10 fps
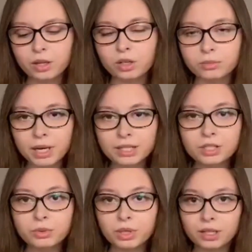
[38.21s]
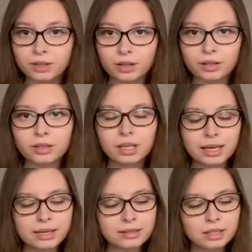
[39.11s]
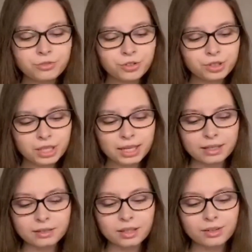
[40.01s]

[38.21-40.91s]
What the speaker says: On March 23, 1848,